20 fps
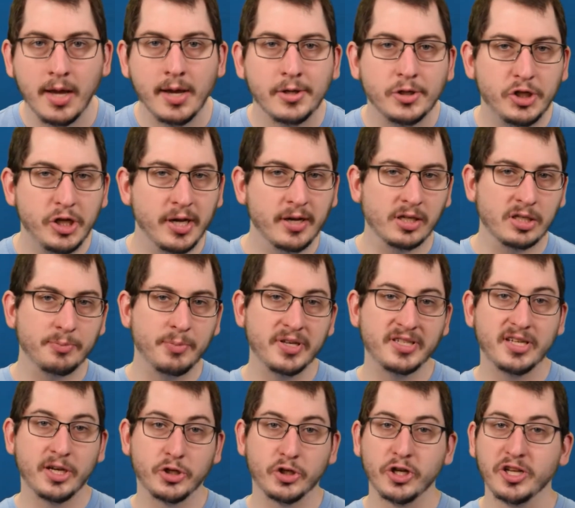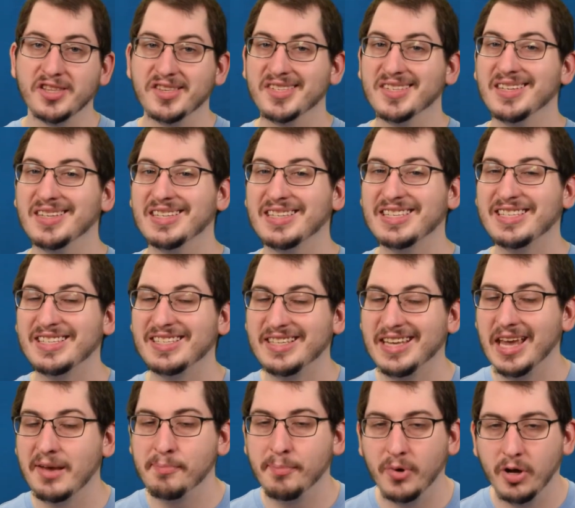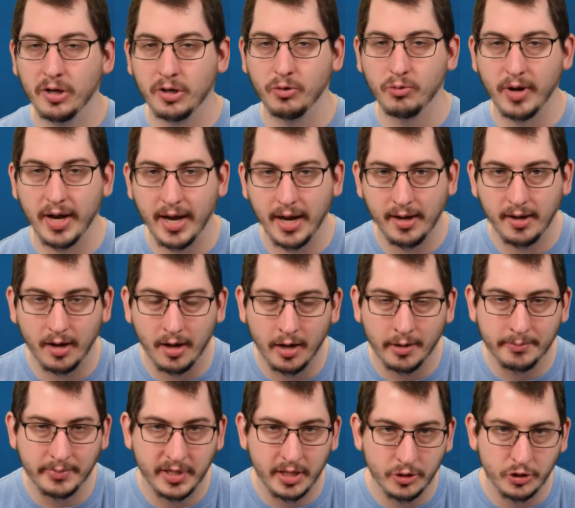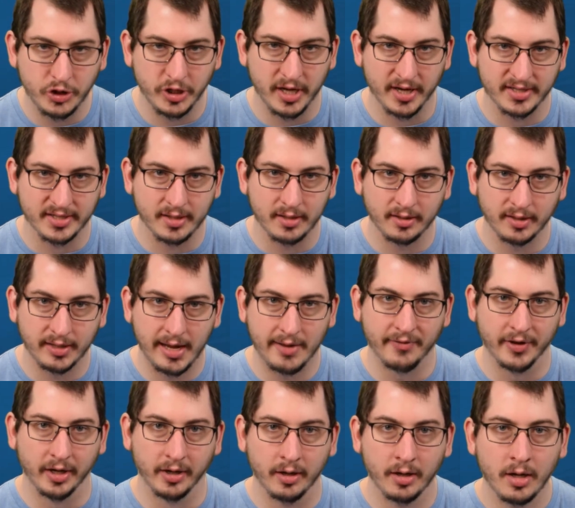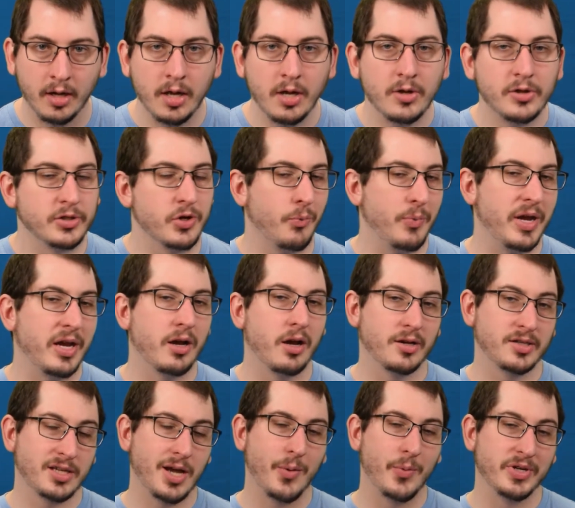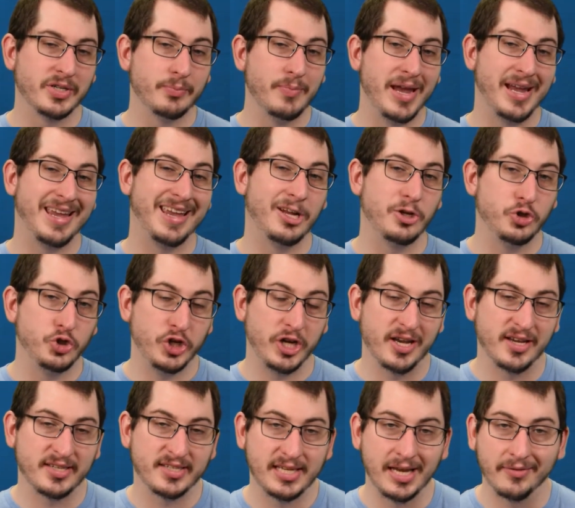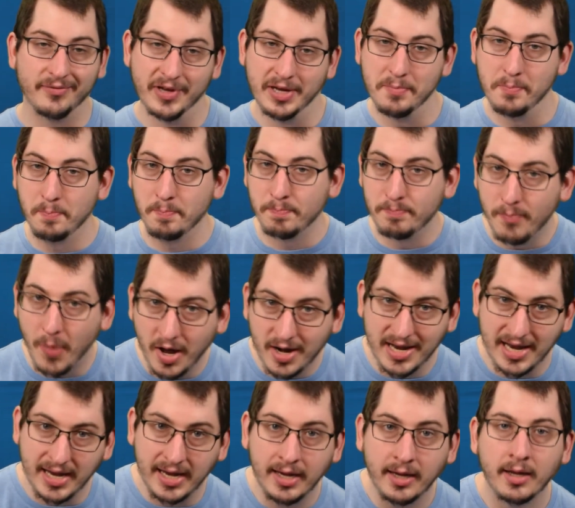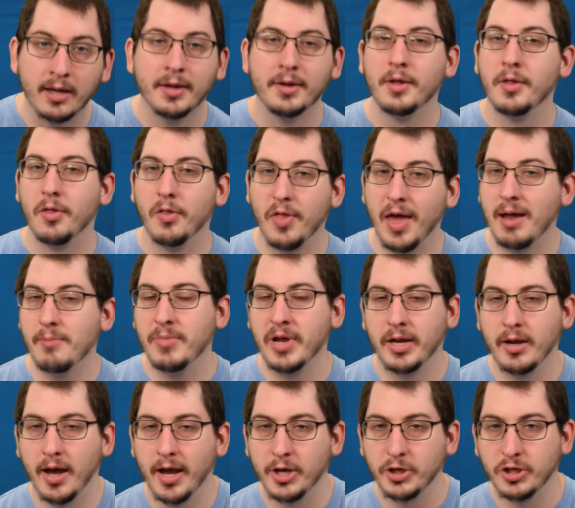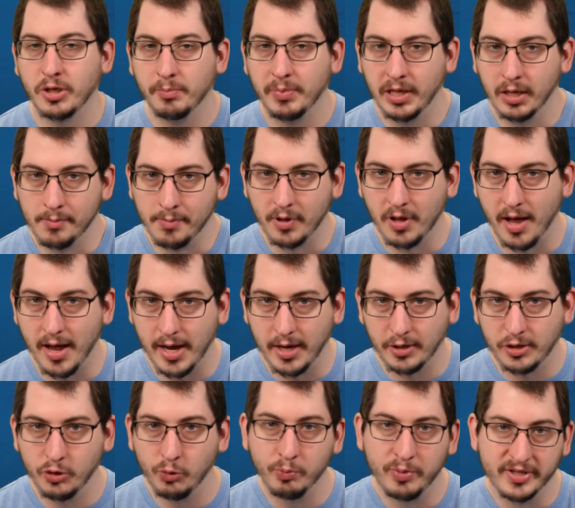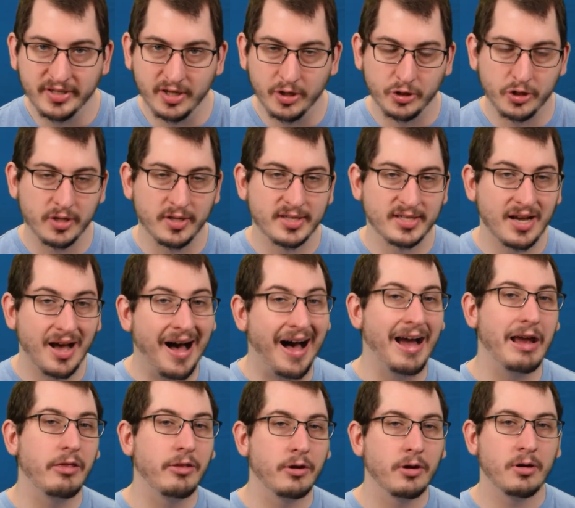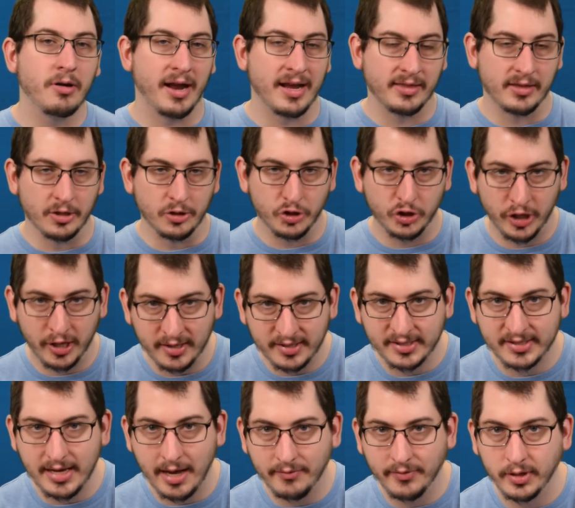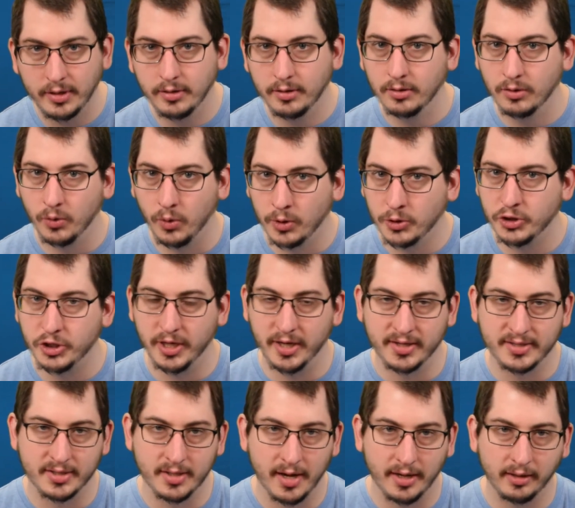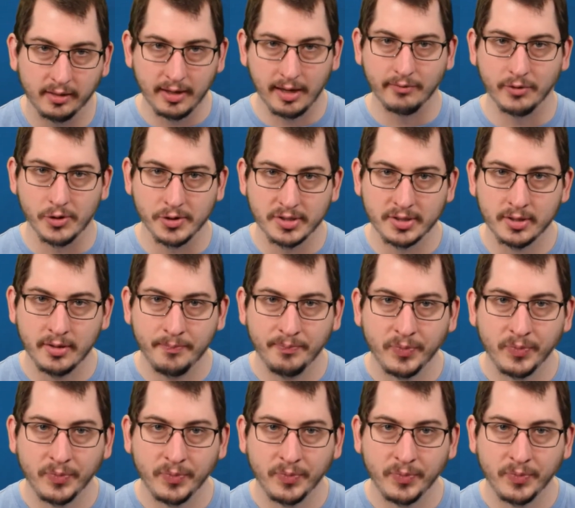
GS positions skip a grade up to GS11. So because I was making GS7 money, that meant I should be applying to positions either at the GS7 or GS9 levels.